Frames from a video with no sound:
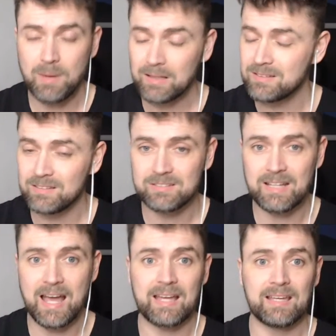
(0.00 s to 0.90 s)
Matic
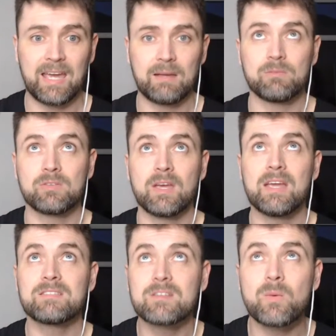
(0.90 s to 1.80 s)
starting games
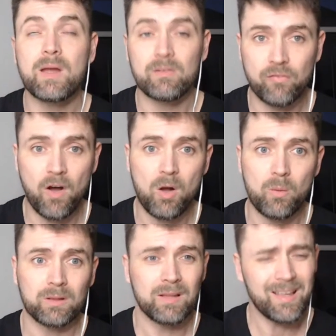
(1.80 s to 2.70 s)
is the way forward?